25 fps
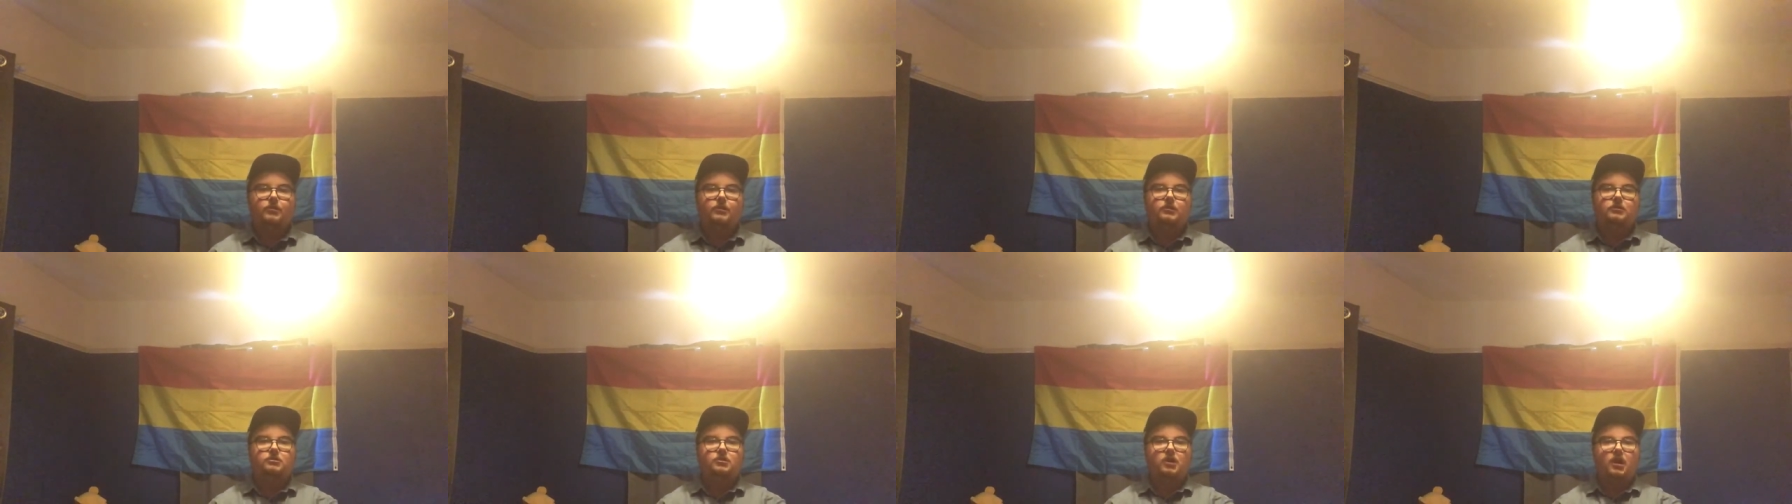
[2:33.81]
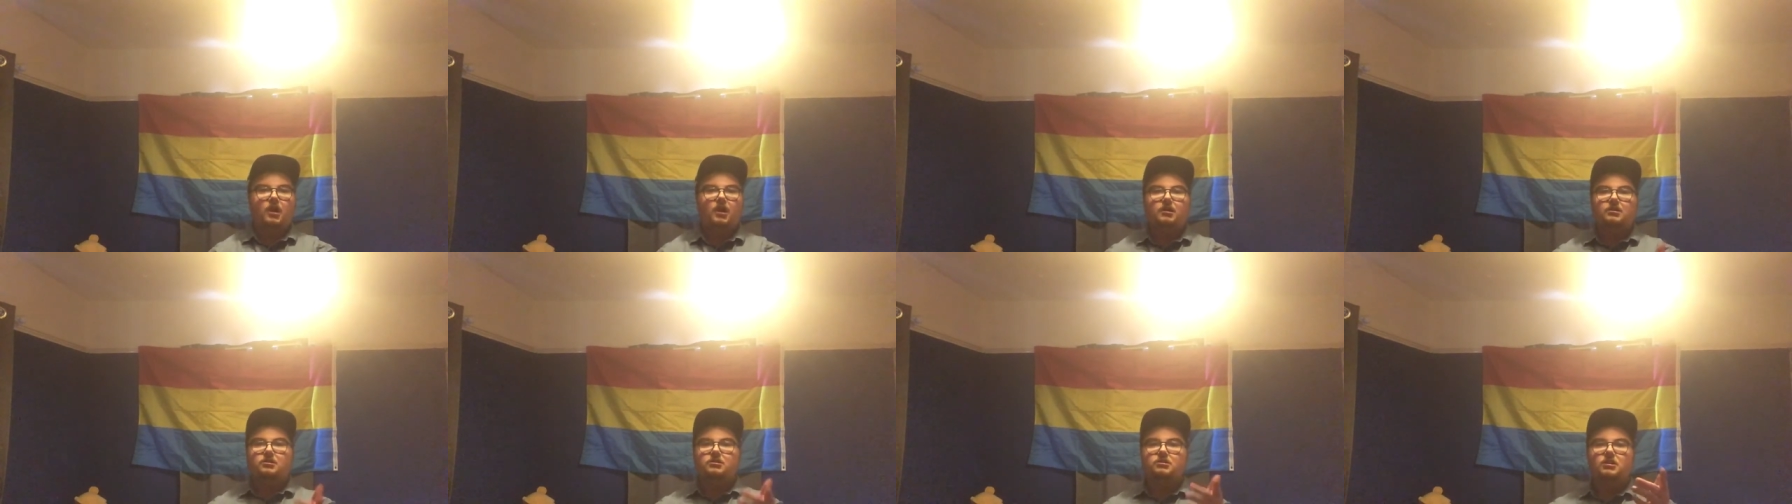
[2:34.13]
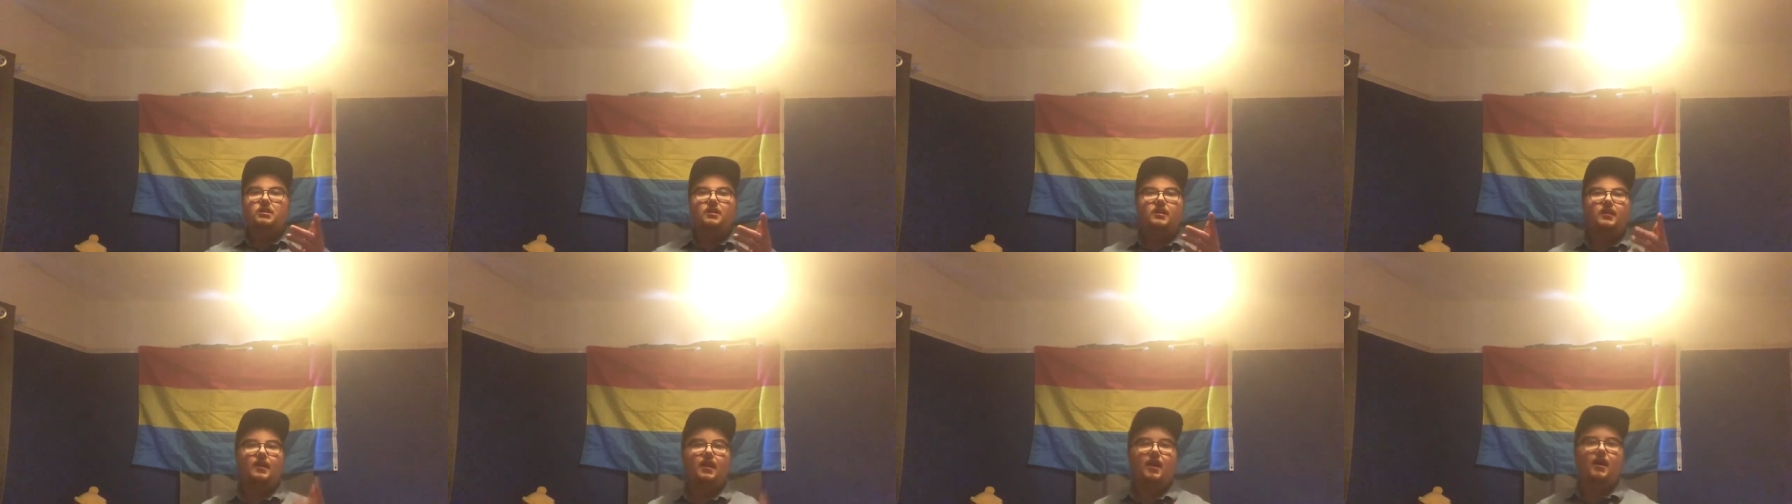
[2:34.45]
changed in
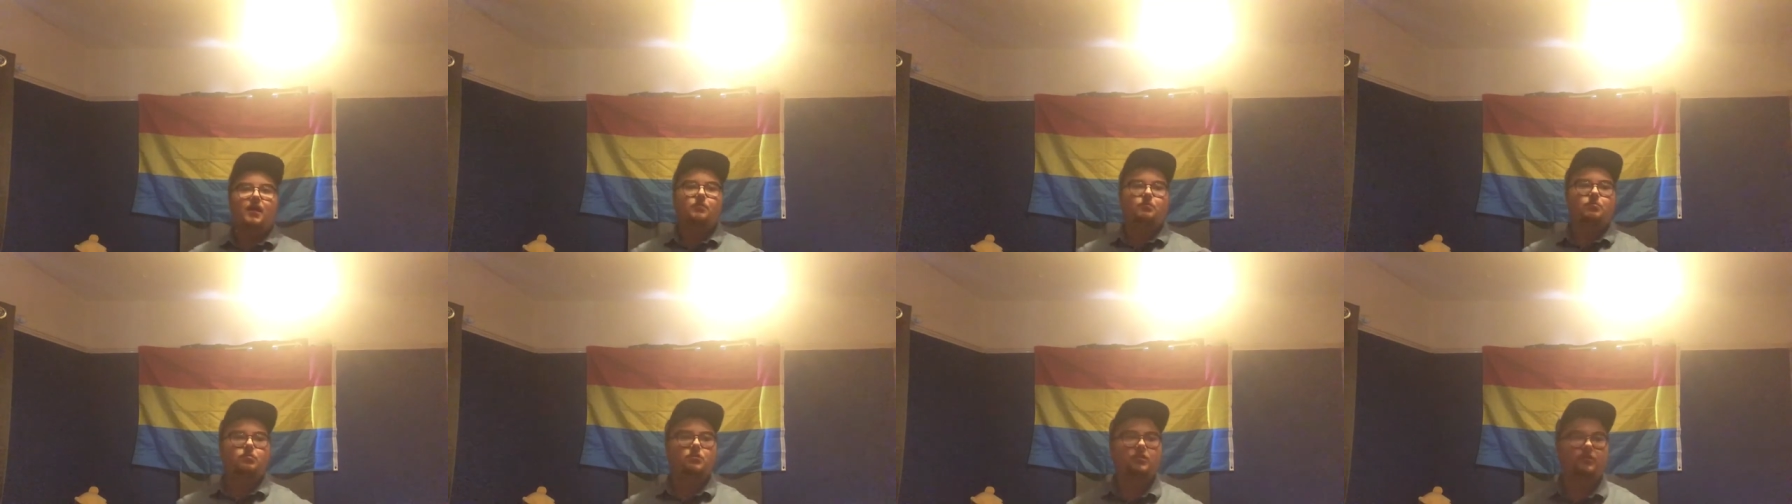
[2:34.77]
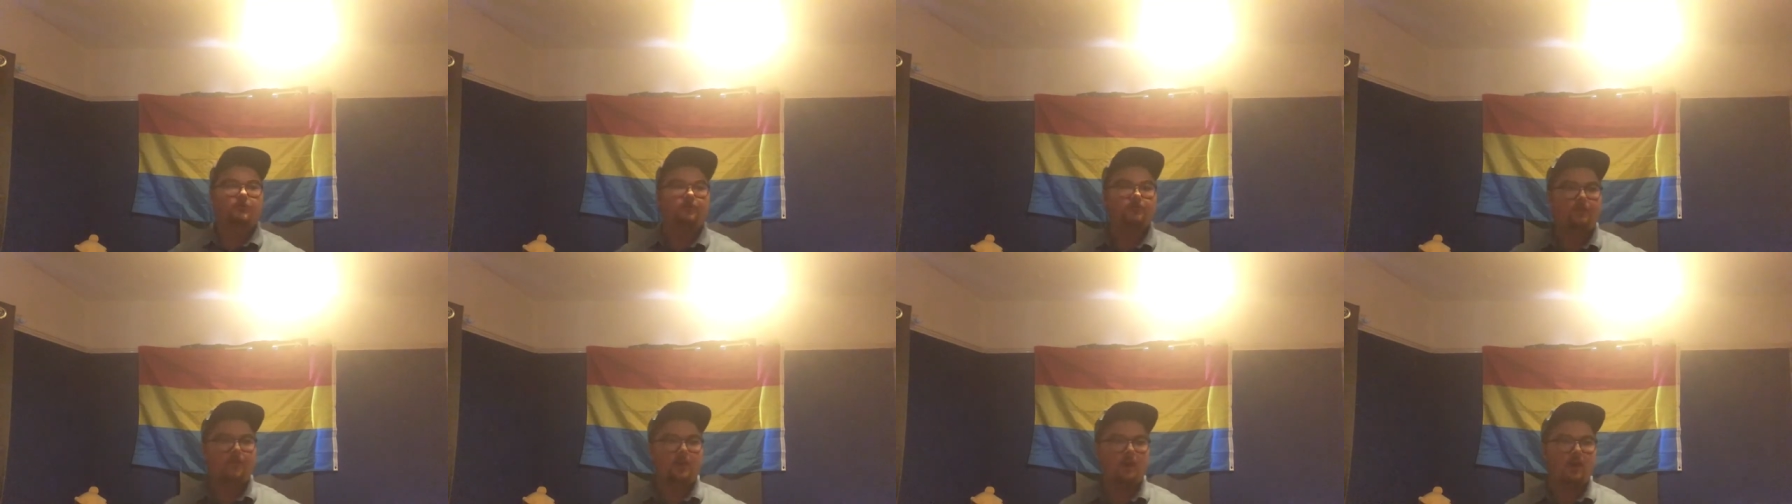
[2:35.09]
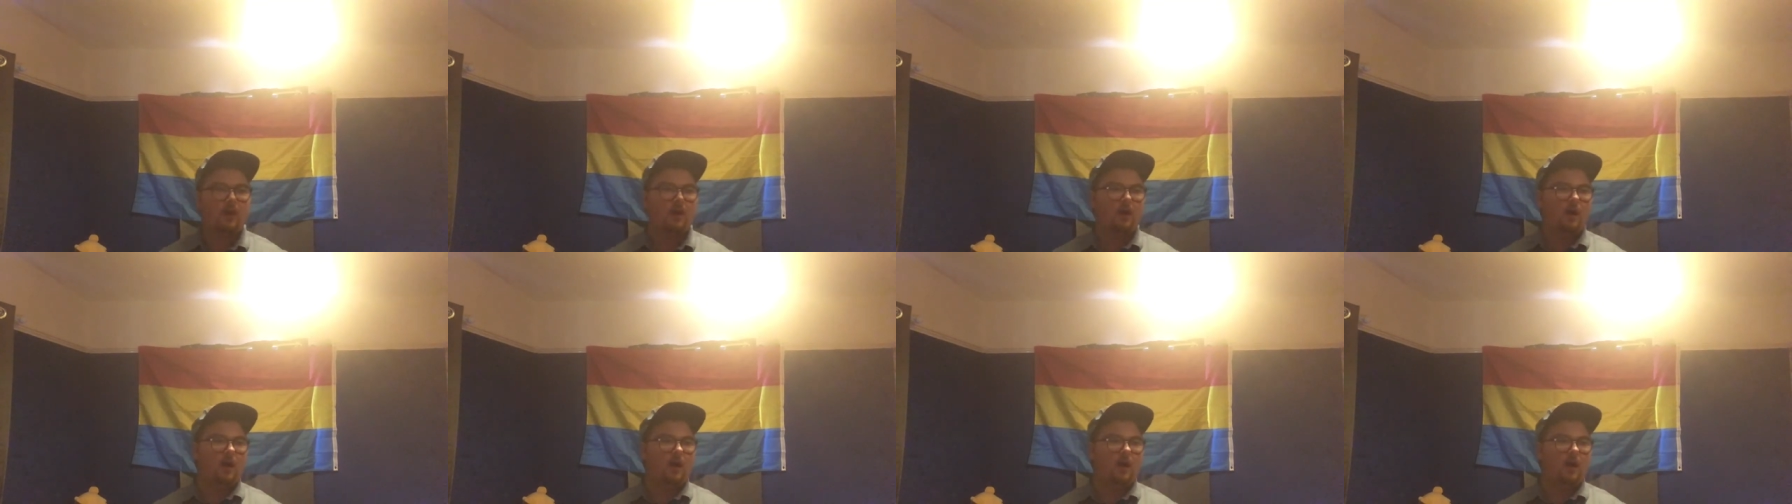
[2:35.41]
the atmosphere,